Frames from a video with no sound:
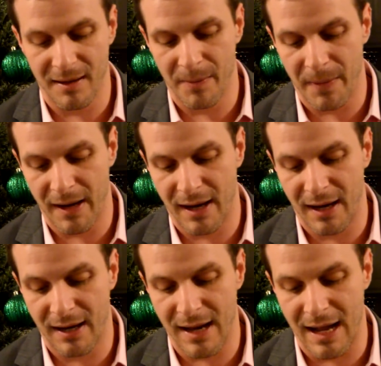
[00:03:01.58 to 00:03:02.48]
up,
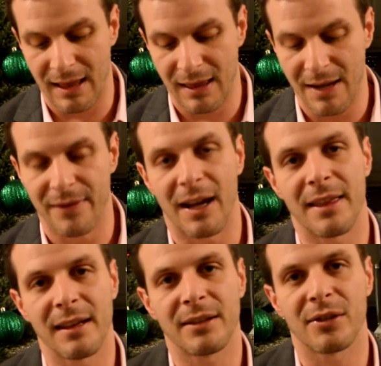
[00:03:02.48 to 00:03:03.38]
and I love it. I
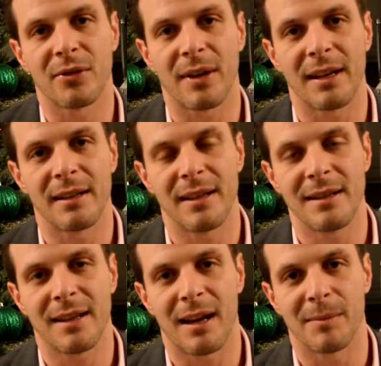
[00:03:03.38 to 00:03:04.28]
think it's a great
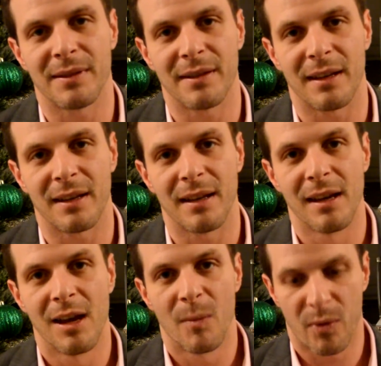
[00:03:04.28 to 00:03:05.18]
daytime scent.
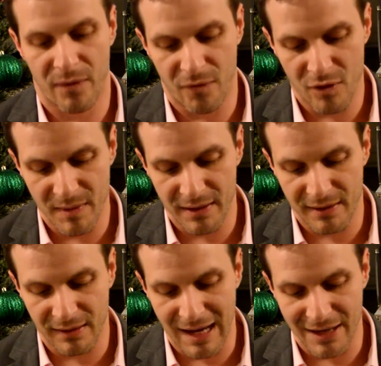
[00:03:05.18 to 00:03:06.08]

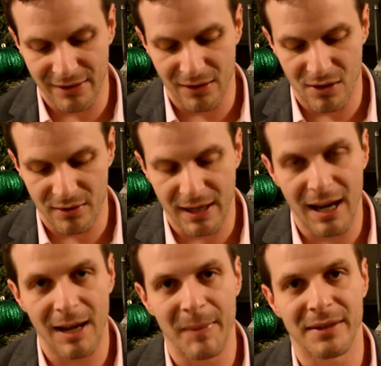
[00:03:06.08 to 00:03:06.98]
Performance lasts a long
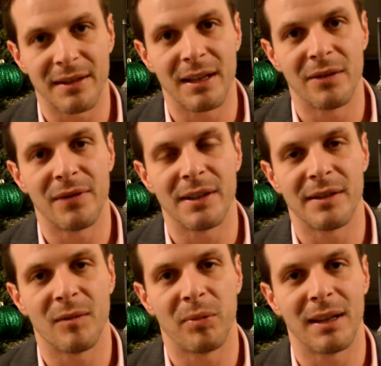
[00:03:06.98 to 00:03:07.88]
time. It's an
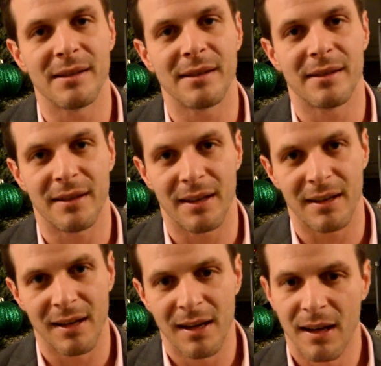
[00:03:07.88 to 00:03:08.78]
inoffensive, pleasant
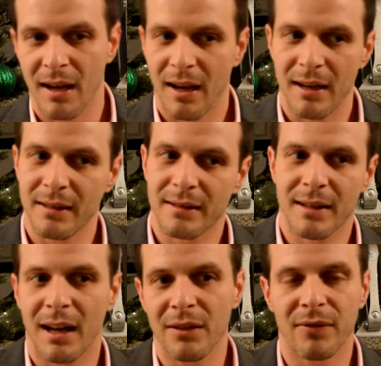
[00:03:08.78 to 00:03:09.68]
scent. It's
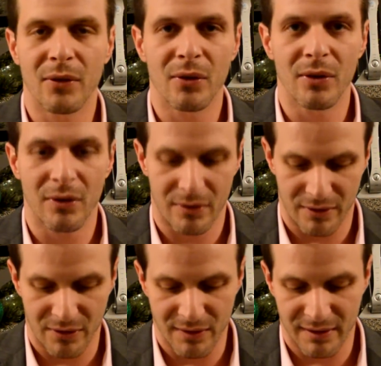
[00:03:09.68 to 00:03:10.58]
kind of floral,
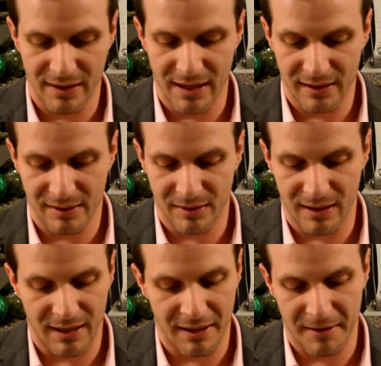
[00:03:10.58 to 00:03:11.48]
unisex,